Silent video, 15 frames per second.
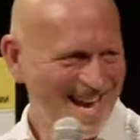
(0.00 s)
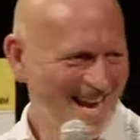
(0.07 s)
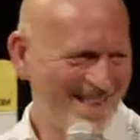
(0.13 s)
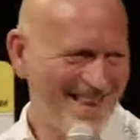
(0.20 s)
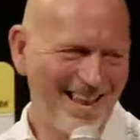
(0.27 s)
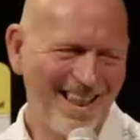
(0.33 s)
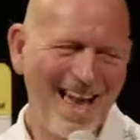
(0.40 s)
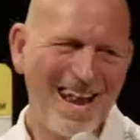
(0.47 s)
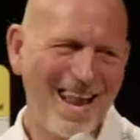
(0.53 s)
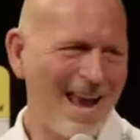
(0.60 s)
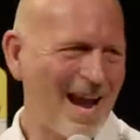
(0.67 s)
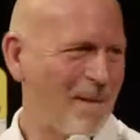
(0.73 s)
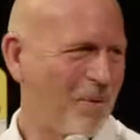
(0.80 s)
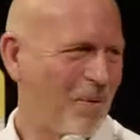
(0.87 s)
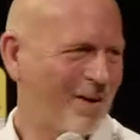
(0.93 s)
the Atlanta
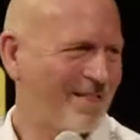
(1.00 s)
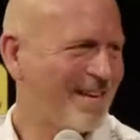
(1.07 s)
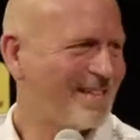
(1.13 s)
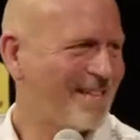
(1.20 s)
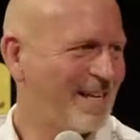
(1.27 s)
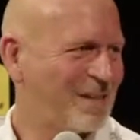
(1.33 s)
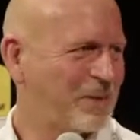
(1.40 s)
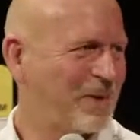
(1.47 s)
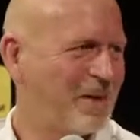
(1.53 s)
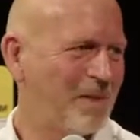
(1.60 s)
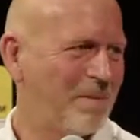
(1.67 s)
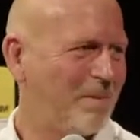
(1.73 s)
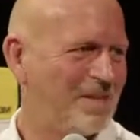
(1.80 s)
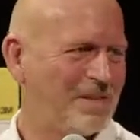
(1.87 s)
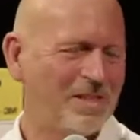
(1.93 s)
airport, they say, is one of the
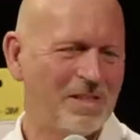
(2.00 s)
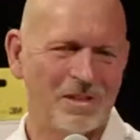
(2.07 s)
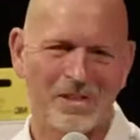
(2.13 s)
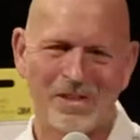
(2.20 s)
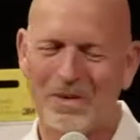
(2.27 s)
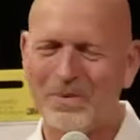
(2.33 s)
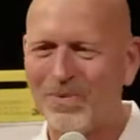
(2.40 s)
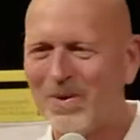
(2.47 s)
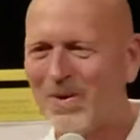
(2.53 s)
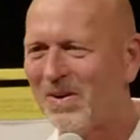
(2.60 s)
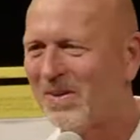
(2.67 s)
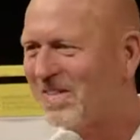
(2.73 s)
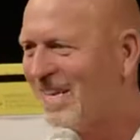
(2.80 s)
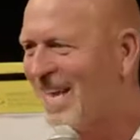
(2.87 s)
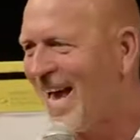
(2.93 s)
busiest in the
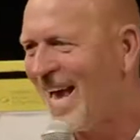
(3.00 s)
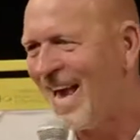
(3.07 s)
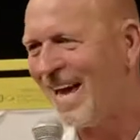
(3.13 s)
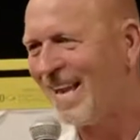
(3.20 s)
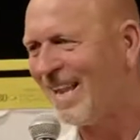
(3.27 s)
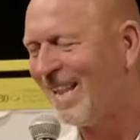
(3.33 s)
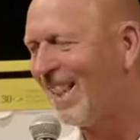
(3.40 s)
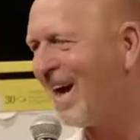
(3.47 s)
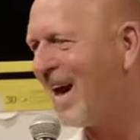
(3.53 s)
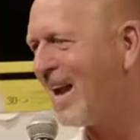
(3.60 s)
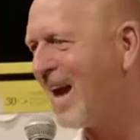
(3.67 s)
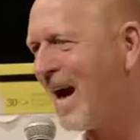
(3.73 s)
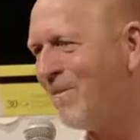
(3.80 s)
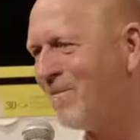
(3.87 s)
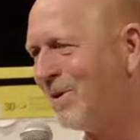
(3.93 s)
world, and I had a lot
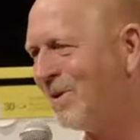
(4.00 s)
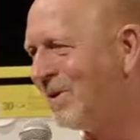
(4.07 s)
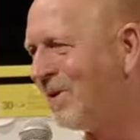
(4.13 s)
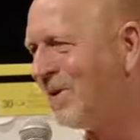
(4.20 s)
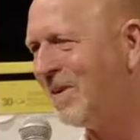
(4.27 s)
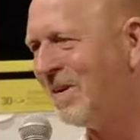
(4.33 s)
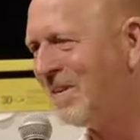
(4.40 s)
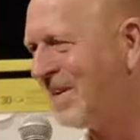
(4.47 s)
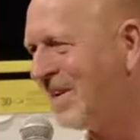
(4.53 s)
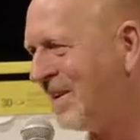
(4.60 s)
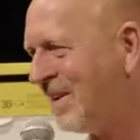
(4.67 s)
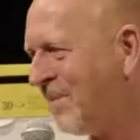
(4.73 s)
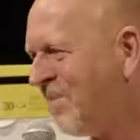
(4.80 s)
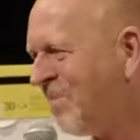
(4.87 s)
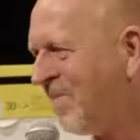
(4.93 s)
of opportunity
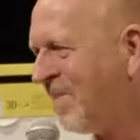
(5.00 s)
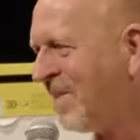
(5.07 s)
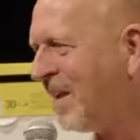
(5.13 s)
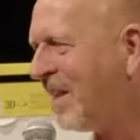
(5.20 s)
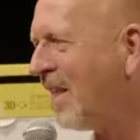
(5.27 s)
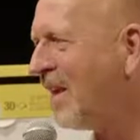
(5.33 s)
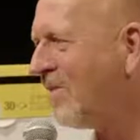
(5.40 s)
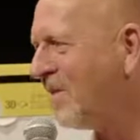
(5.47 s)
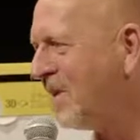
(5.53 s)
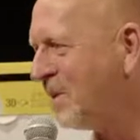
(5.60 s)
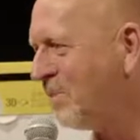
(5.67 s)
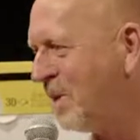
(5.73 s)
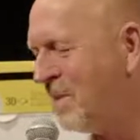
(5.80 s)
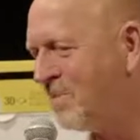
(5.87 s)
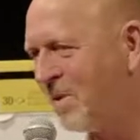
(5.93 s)
to love into
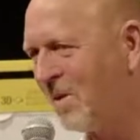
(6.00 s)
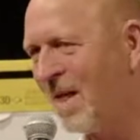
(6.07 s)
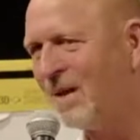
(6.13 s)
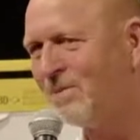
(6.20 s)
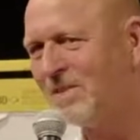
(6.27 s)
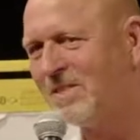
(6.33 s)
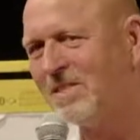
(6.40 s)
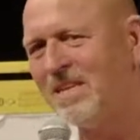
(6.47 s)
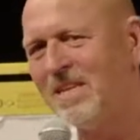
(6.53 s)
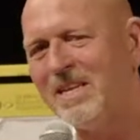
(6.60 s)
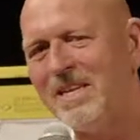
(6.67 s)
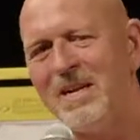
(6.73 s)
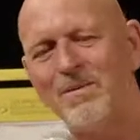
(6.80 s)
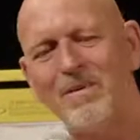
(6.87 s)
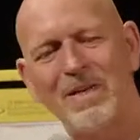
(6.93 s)
people. I was sitting
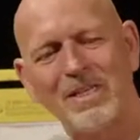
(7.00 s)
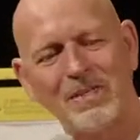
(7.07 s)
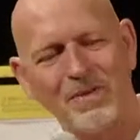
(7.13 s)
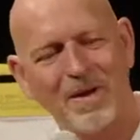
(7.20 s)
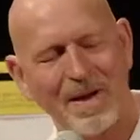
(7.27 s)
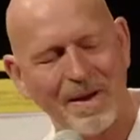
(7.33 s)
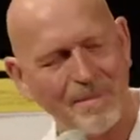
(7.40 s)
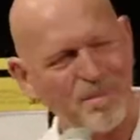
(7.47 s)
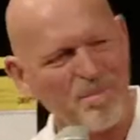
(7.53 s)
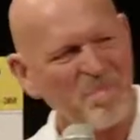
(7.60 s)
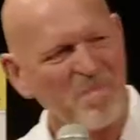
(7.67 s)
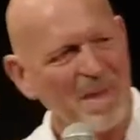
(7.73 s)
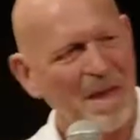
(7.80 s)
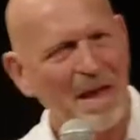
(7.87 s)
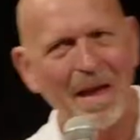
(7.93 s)
in a restaurant,
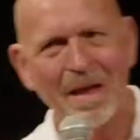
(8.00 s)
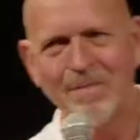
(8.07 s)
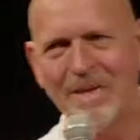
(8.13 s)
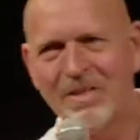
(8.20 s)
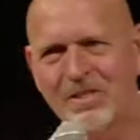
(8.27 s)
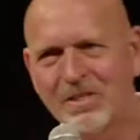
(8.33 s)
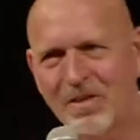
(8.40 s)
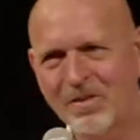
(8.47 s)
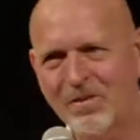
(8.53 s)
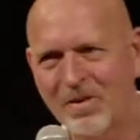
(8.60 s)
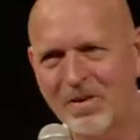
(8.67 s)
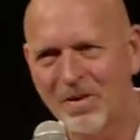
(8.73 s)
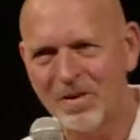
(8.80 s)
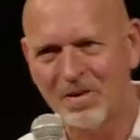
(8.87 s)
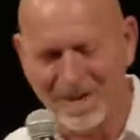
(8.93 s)
and my
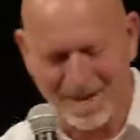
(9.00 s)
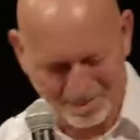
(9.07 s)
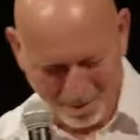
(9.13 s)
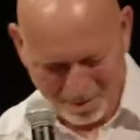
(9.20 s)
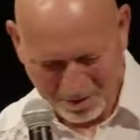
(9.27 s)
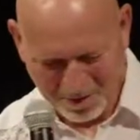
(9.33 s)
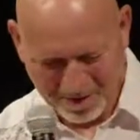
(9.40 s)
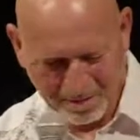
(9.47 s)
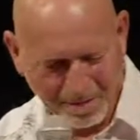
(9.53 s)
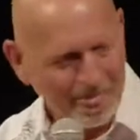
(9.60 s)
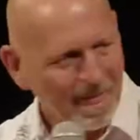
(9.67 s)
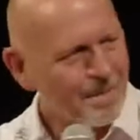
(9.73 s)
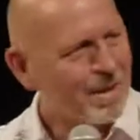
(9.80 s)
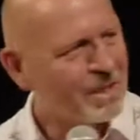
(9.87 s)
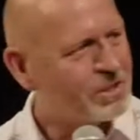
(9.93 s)
server, okay, I'm doing good.
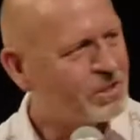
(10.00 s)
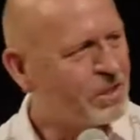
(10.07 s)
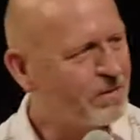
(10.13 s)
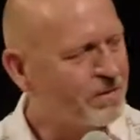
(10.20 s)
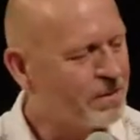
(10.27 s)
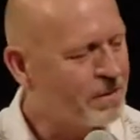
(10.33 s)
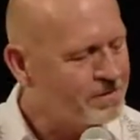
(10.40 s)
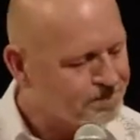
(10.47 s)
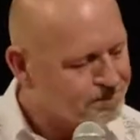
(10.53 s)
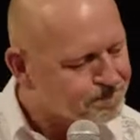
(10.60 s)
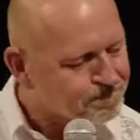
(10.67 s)
My server,